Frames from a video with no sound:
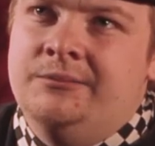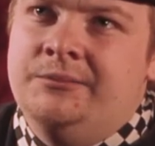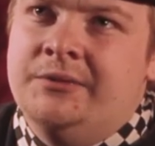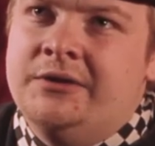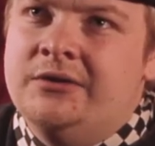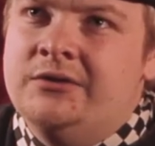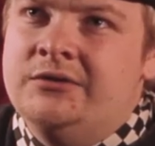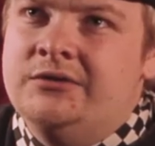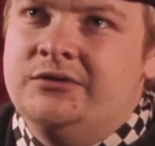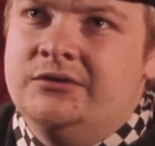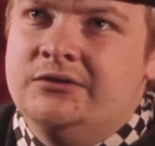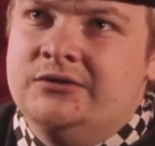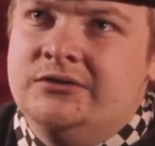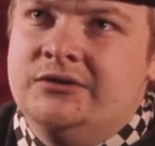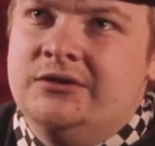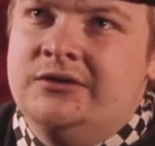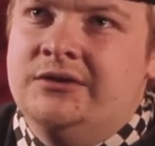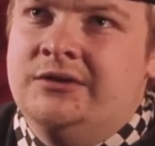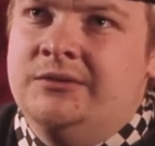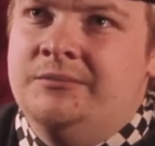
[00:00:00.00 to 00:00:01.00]

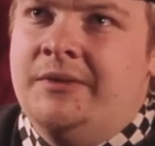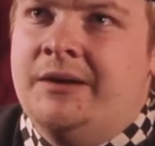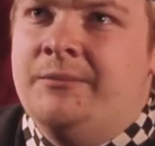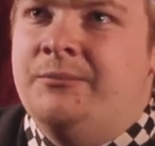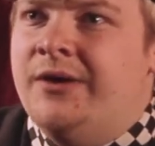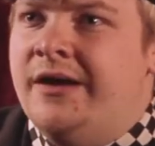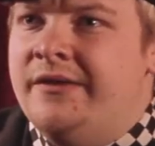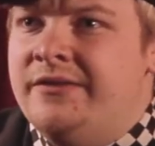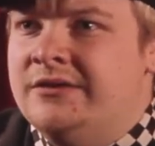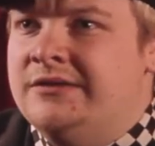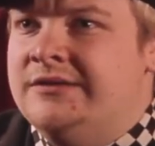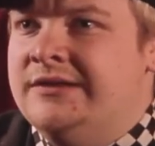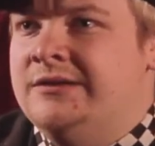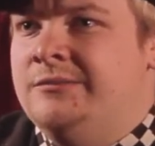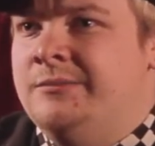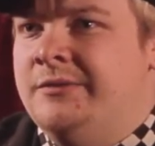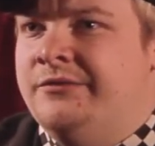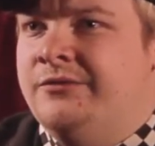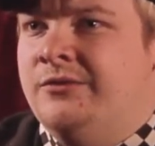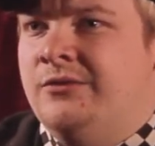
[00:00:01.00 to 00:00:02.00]
Because my brother
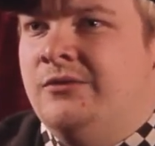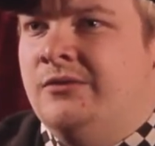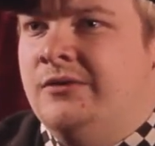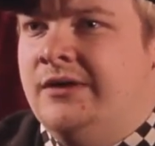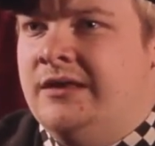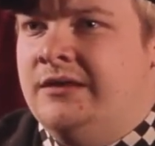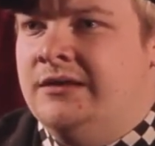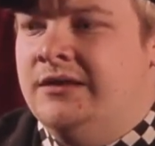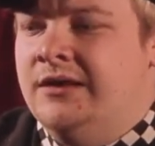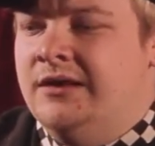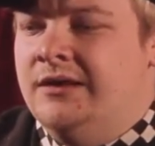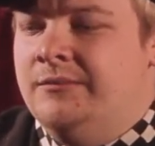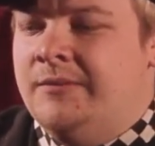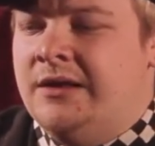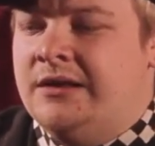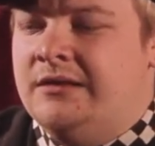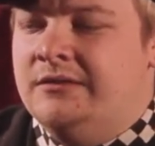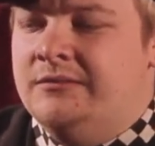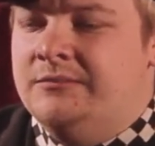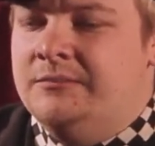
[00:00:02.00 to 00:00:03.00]
did before, and
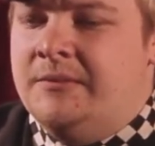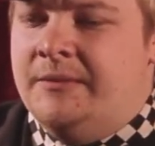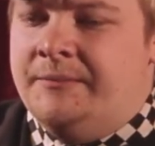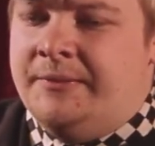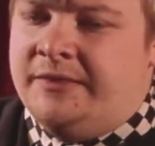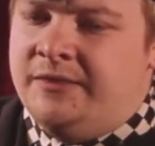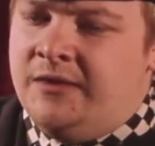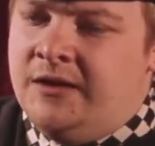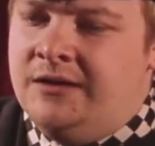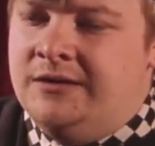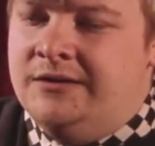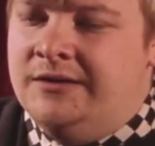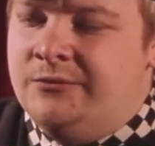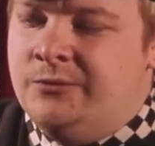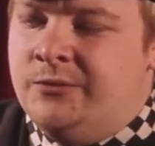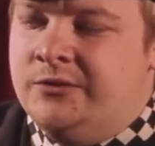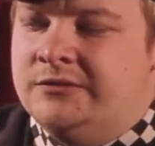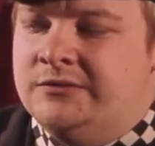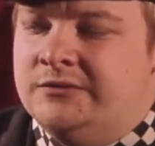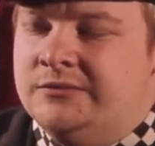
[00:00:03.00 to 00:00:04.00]
but then
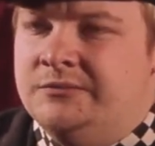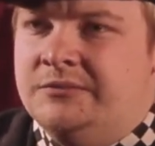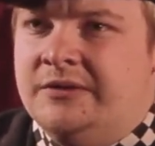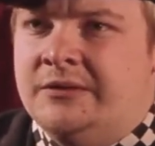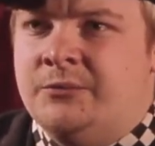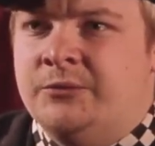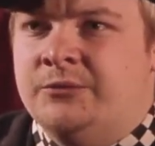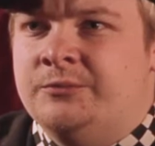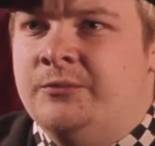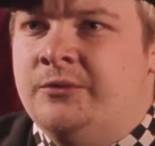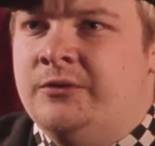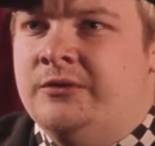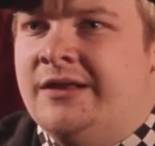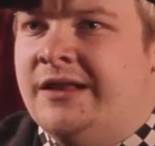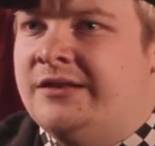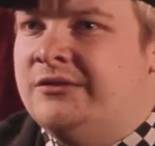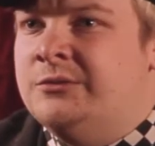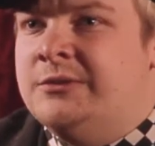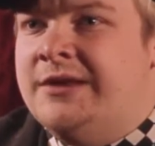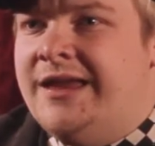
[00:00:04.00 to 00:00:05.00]
it was more
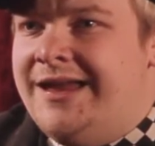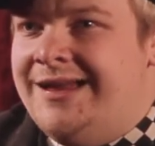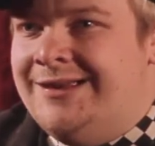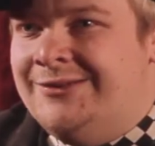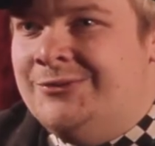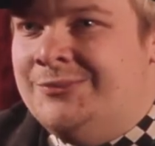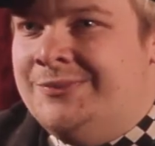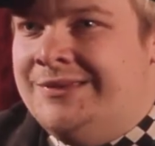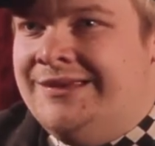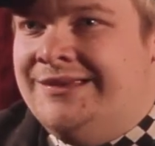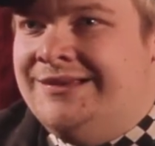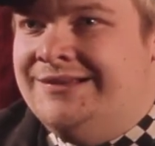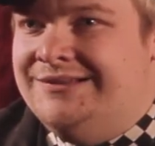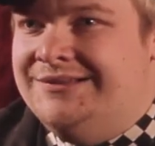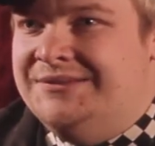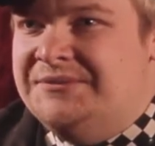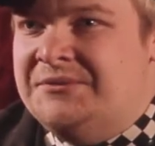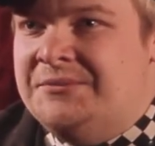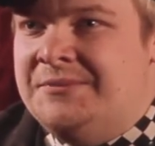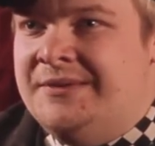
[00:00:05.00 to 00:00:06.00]
not okay to be
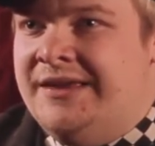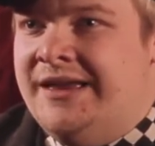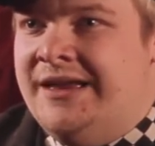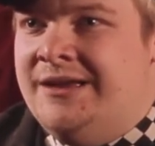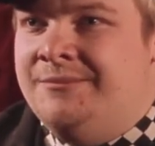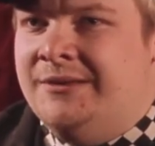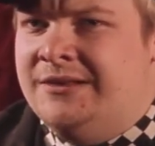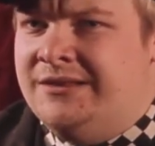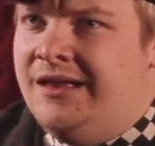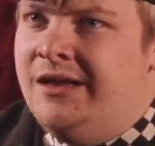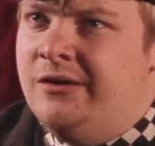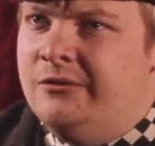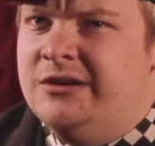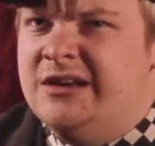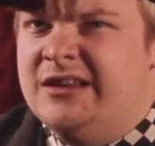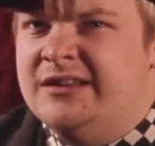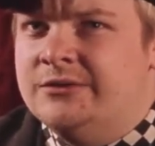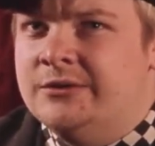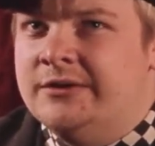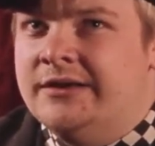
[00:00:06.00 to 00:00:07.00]
gay, but now
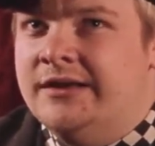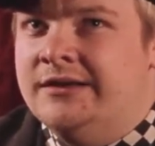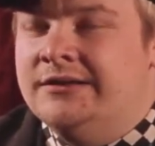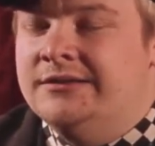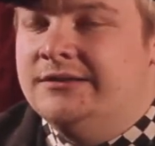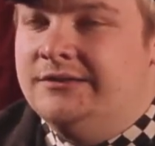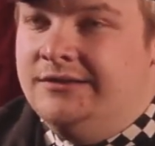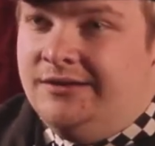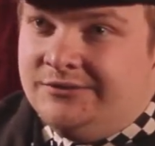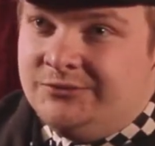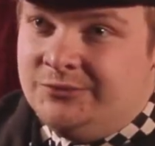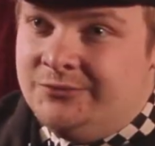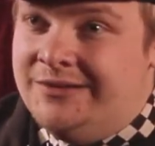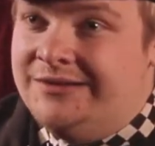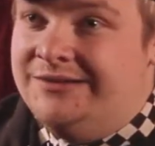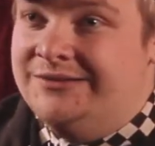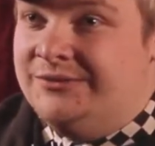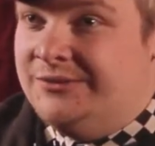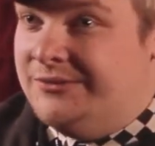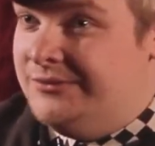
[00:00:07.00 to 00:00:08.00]
it is okay. Yeah, so
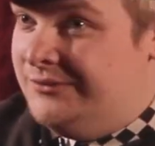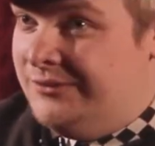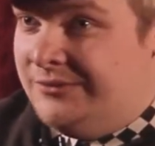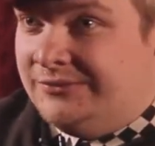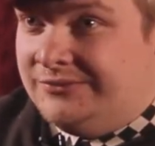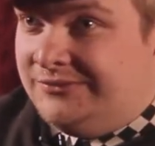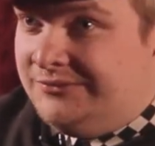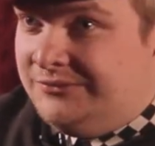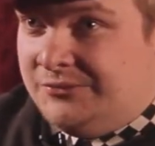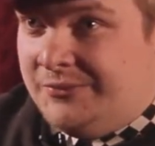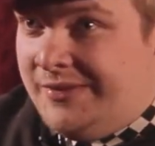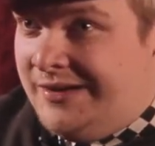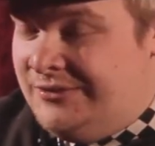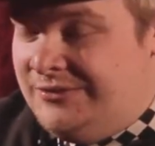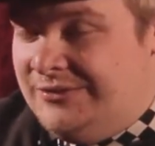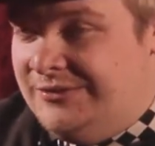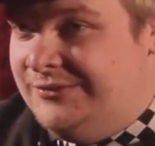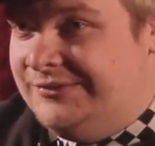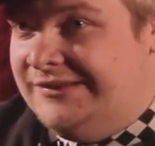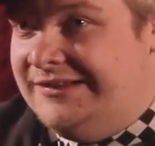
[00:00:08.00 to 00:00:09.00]
why
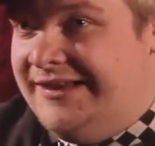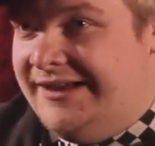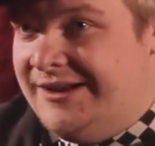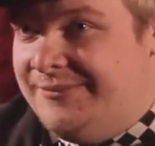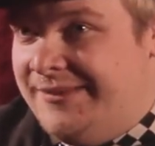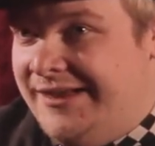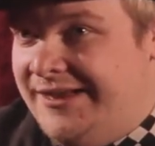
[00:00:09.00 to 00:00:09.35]
do you use it like a